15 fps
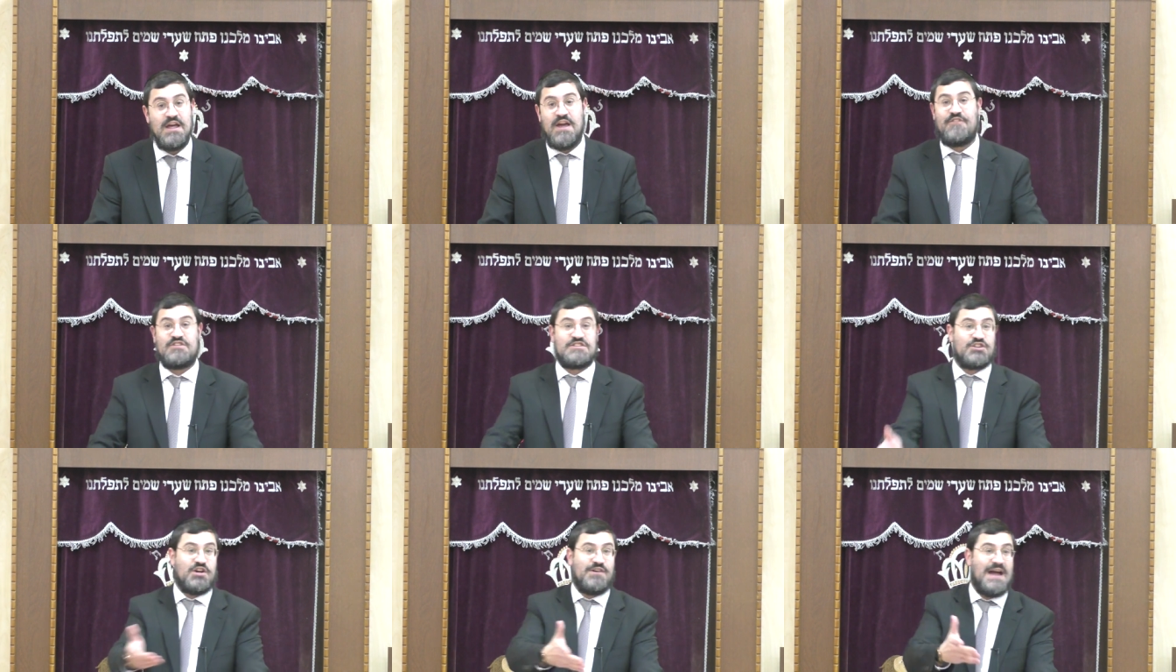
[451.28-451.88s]
If
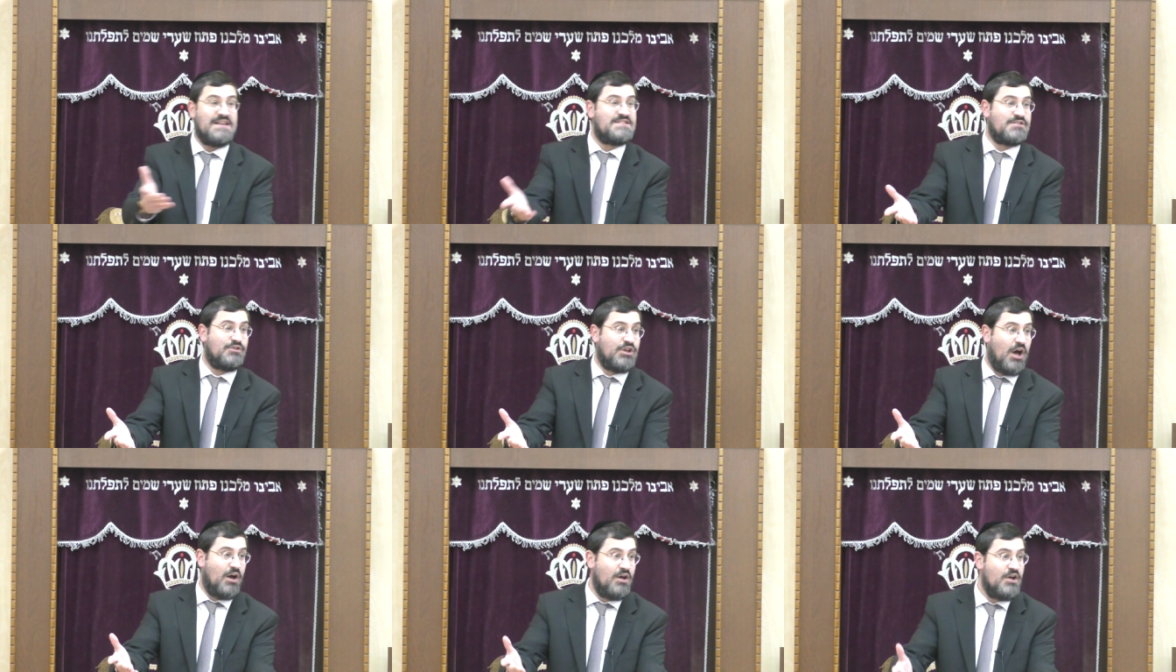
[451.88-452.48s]
it's a daraisa
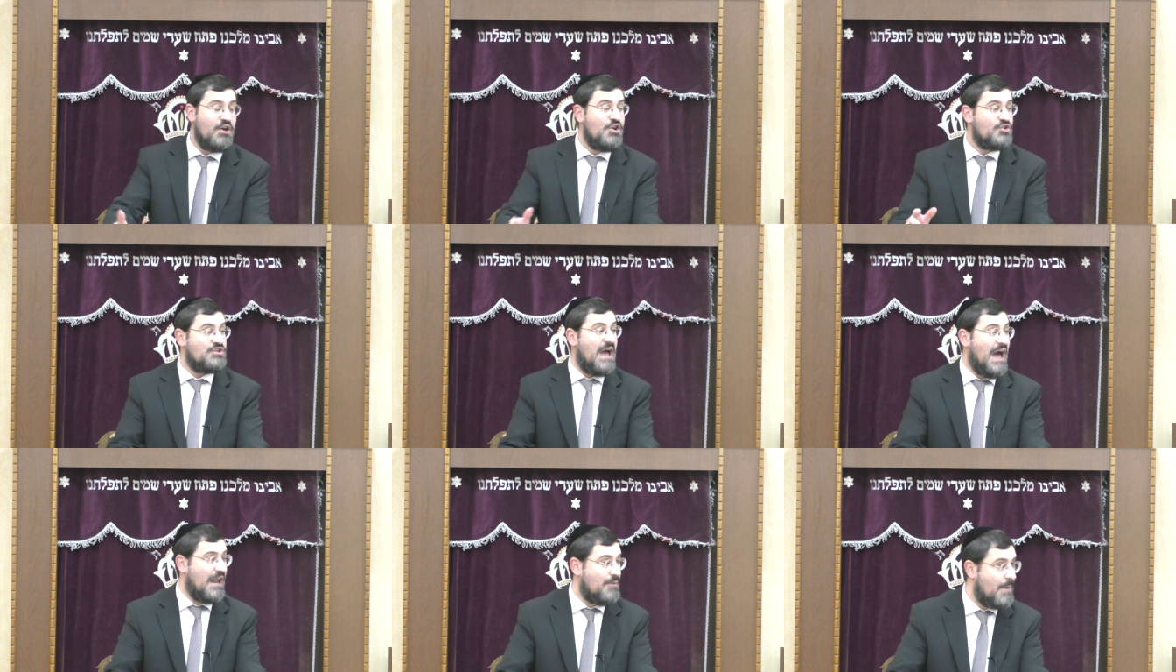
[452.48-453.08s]
or not.
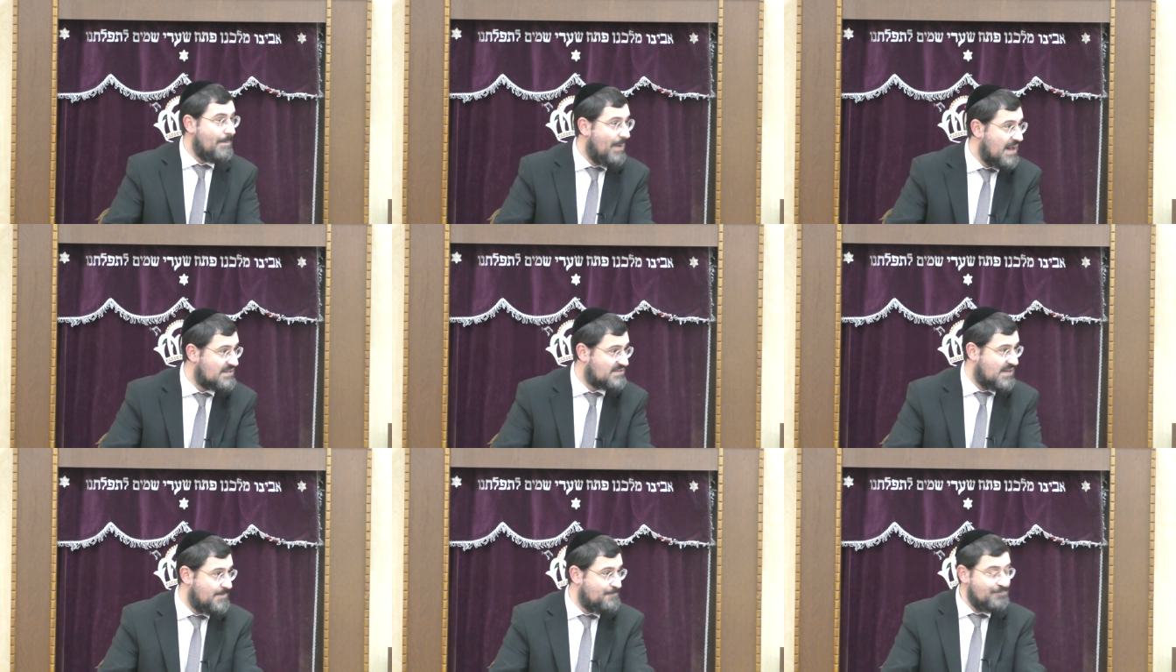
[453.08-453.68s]
So how do we
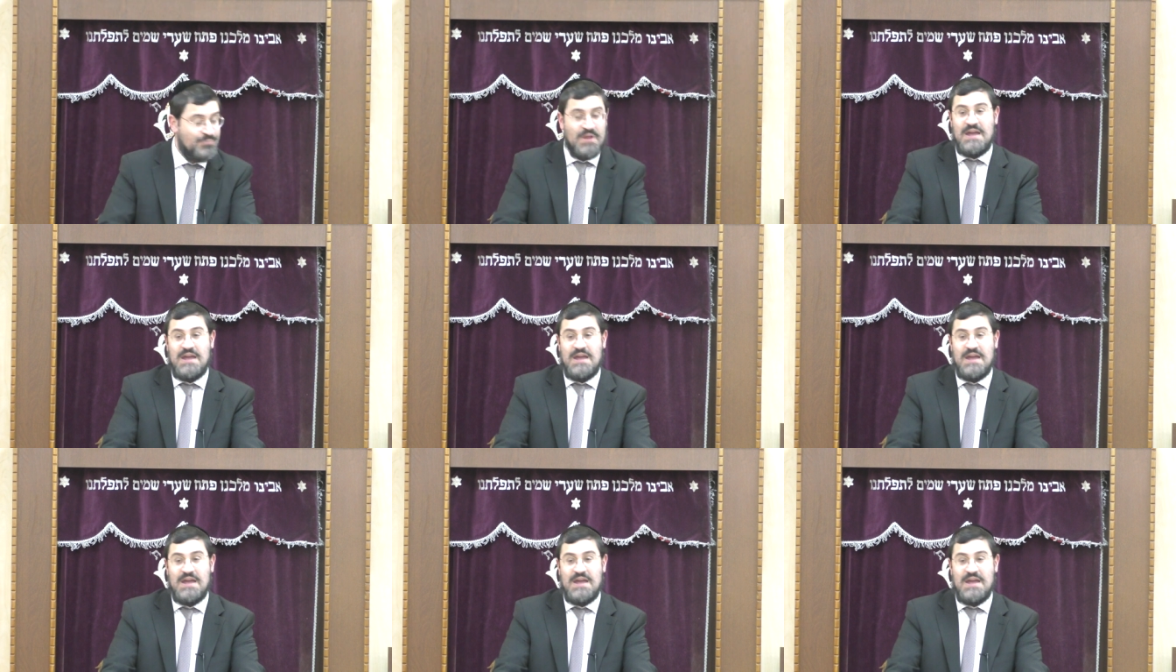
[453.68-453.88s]
paskin?